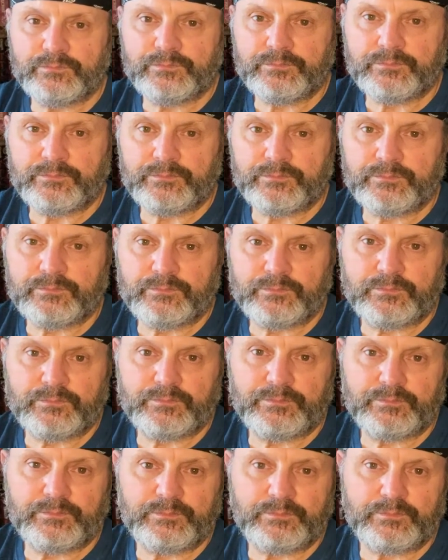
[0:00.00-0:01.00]

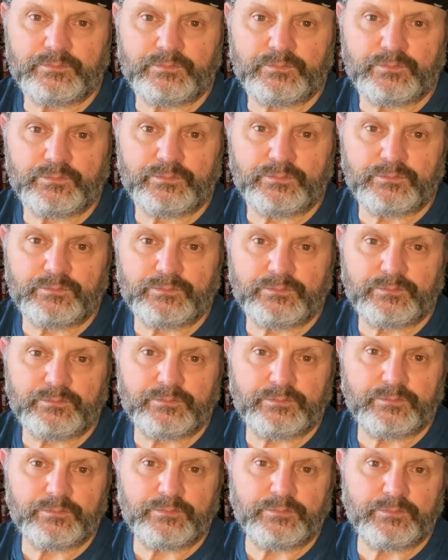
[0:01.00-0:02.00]

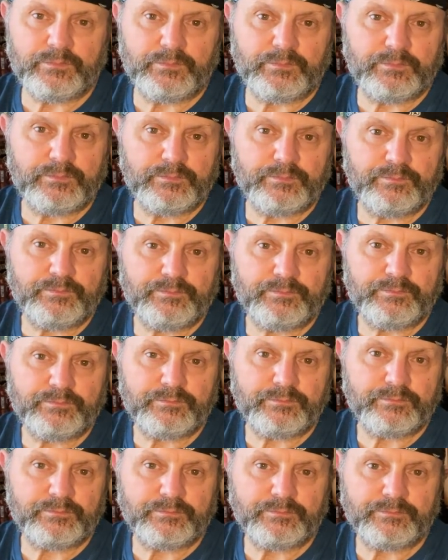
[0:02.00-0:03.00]

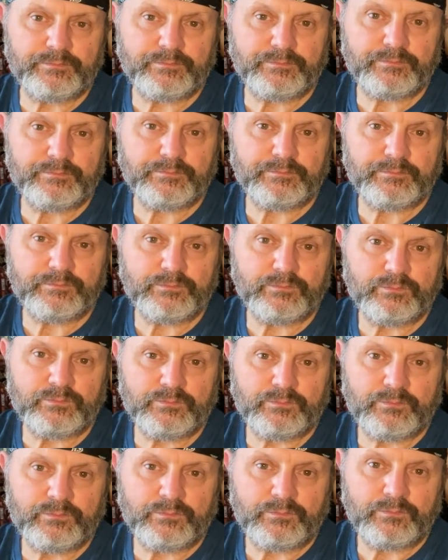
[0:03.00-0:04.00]

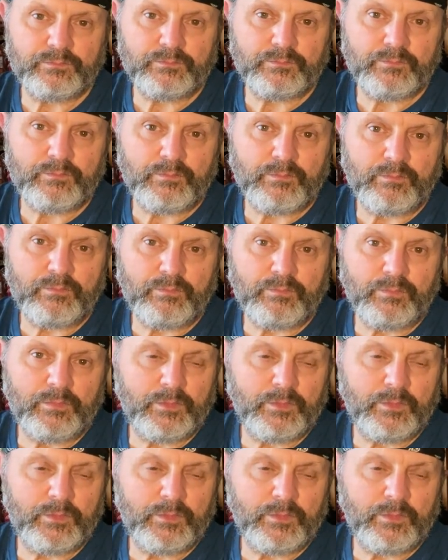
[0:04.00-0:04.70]
(silent)